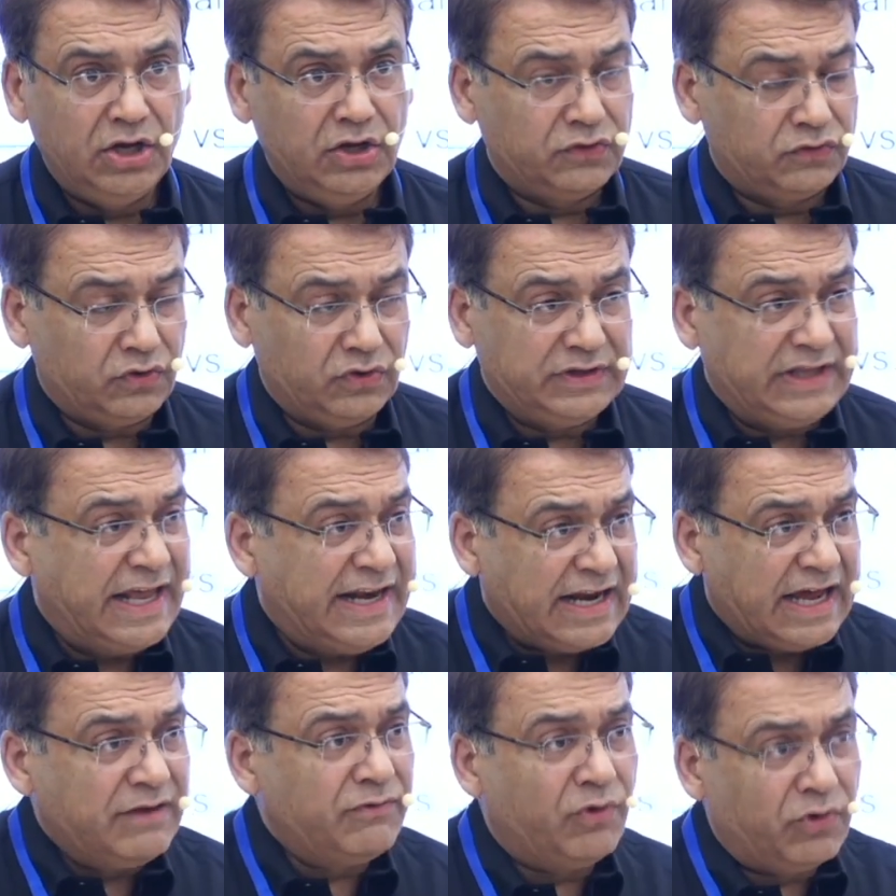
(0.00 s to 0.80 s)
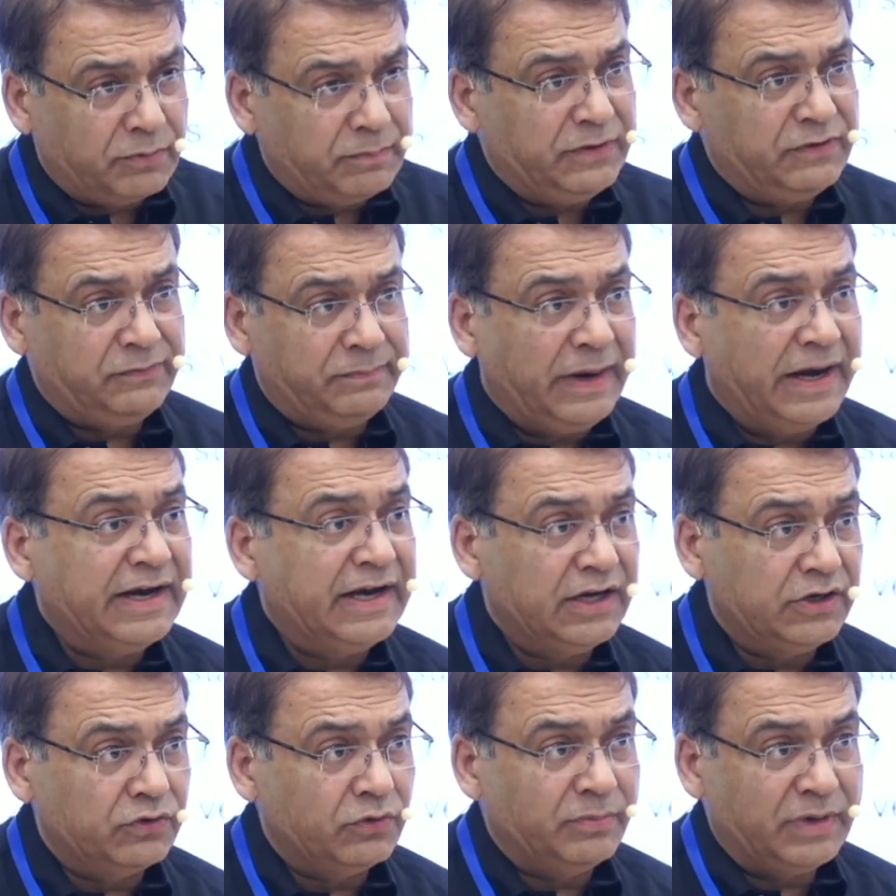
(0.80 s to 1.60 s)
So then I won't be
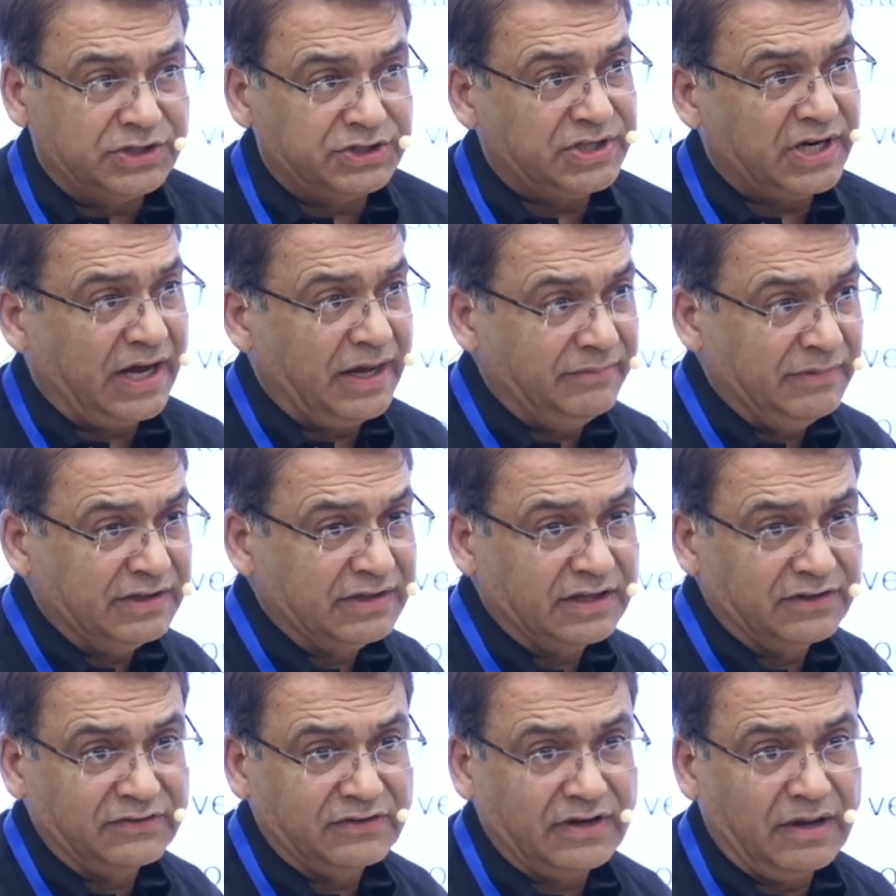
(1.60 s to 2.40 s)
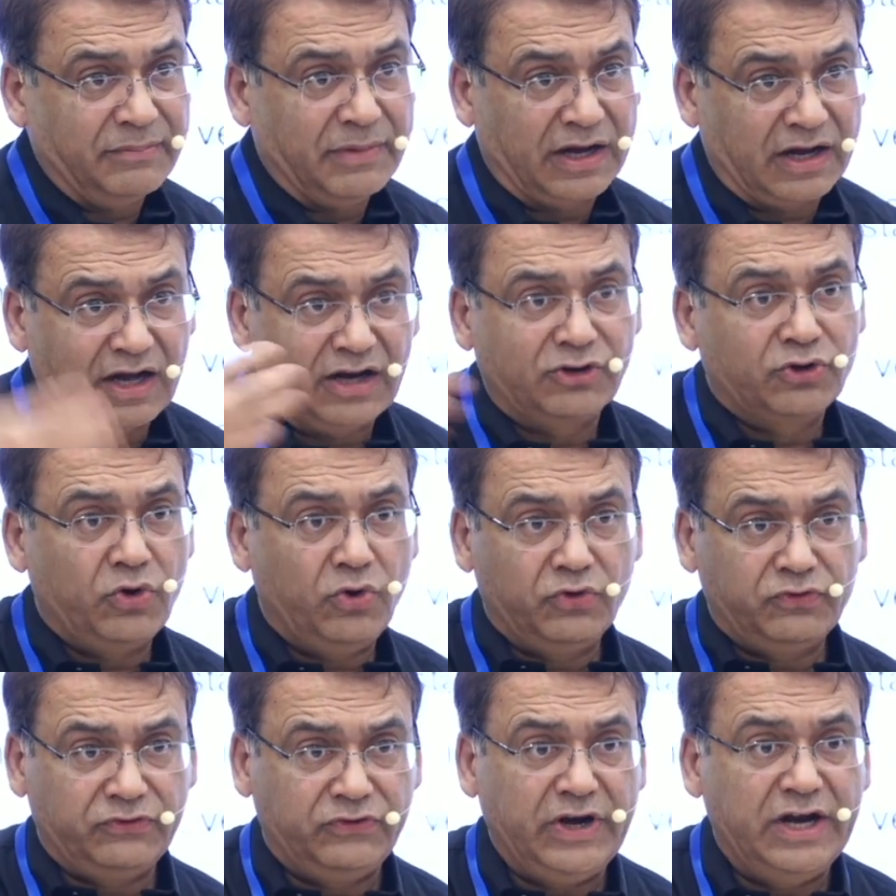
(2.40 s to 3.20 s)
spending too much time in the stomach. I'll
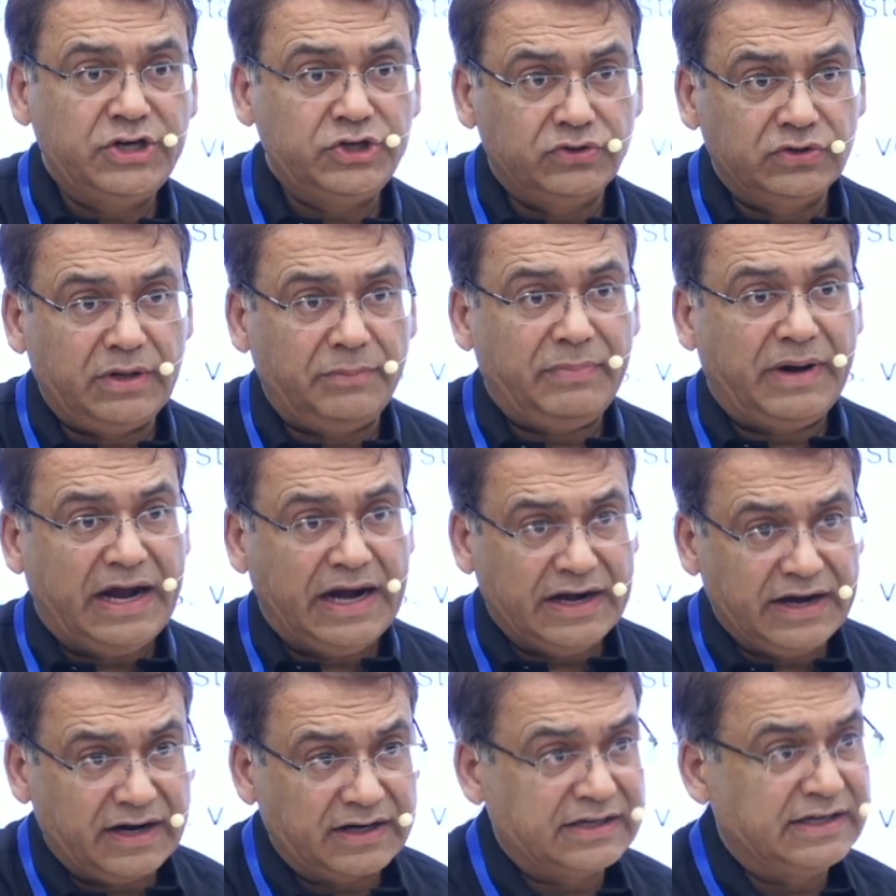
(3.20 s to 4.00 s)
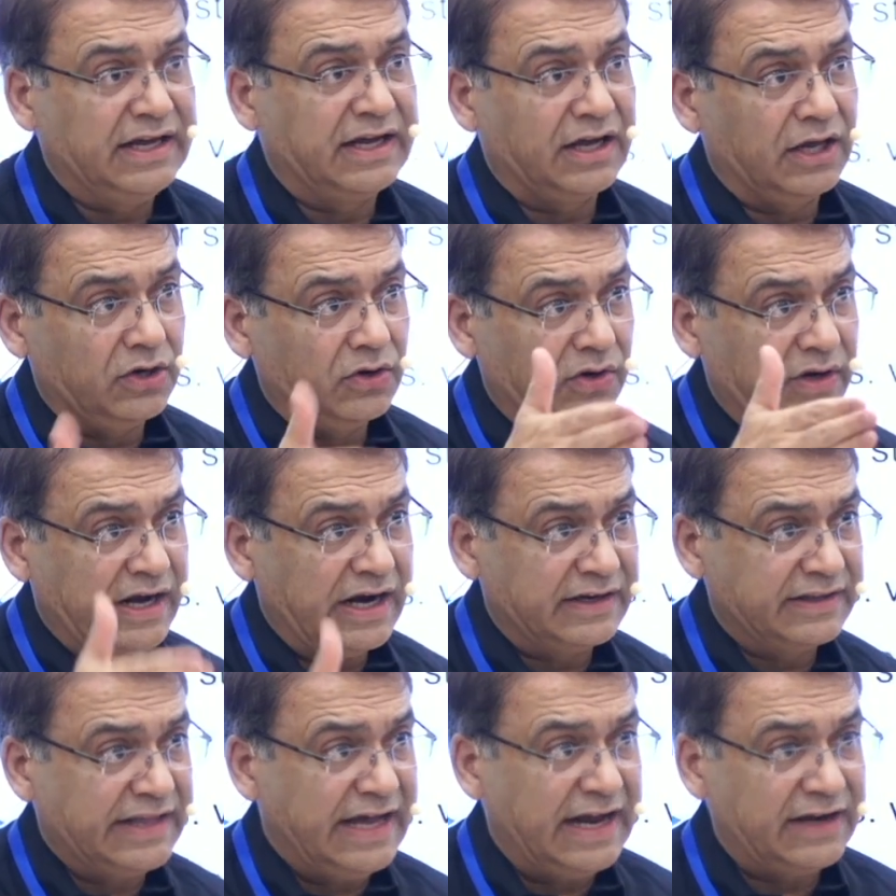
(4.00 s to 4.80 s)
go straight to the bile duct, take a
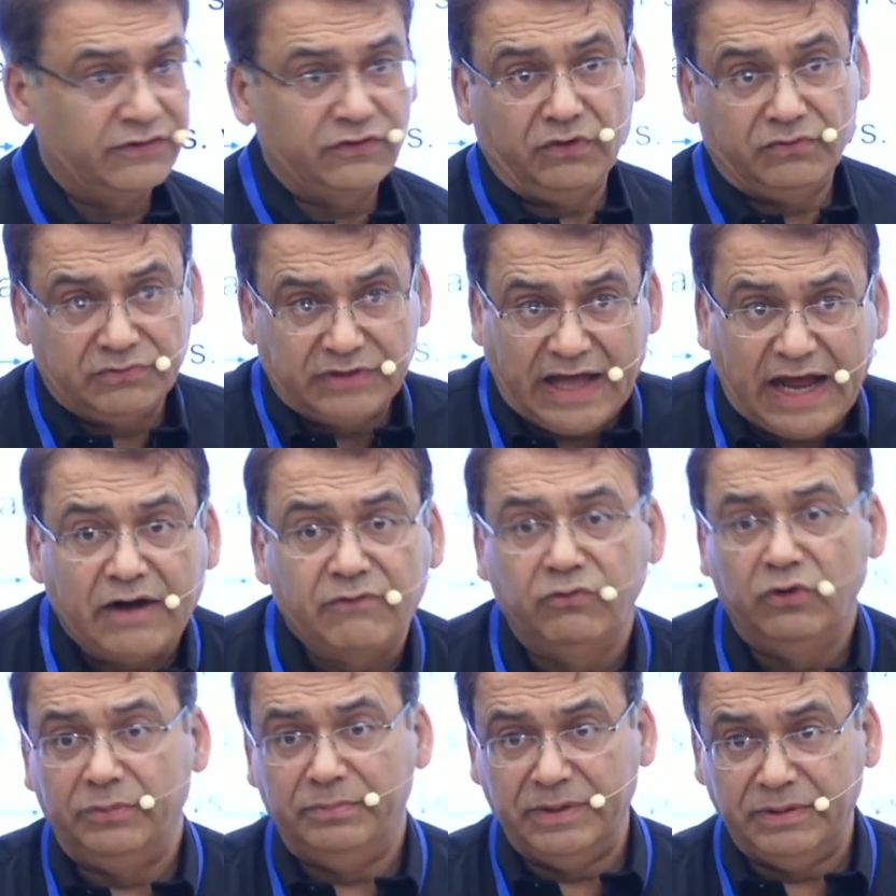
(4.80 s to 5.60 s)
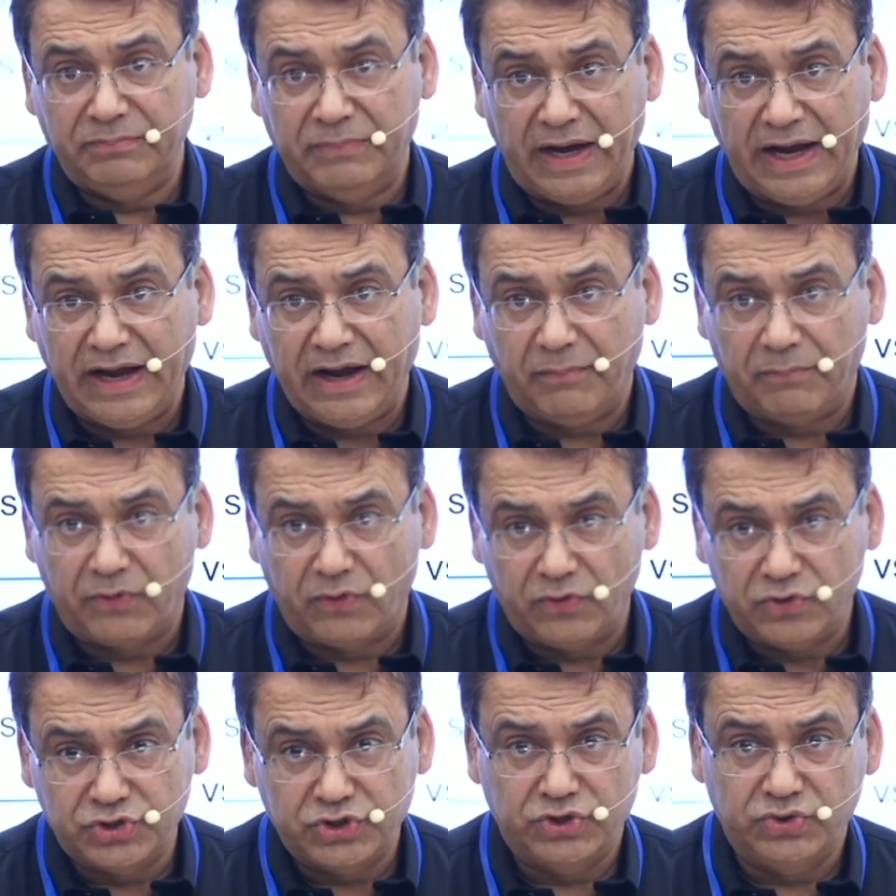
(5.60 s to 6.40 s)
look at that. So that would be my
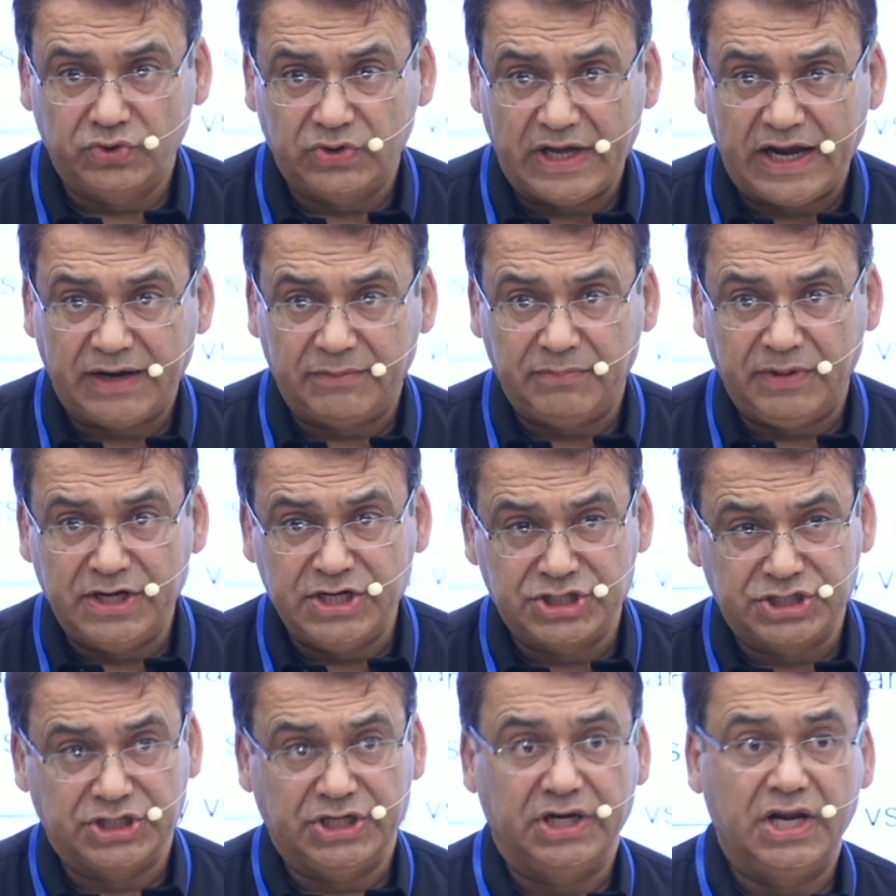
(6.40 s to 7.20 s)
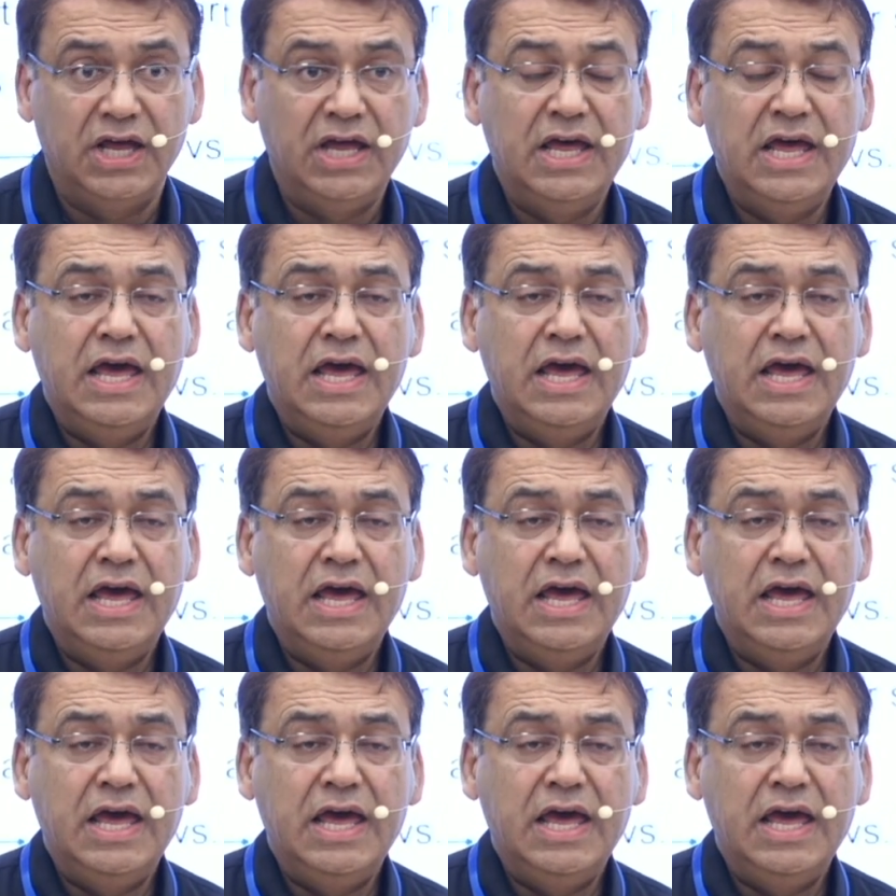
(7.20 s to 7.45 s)
approach to that patient.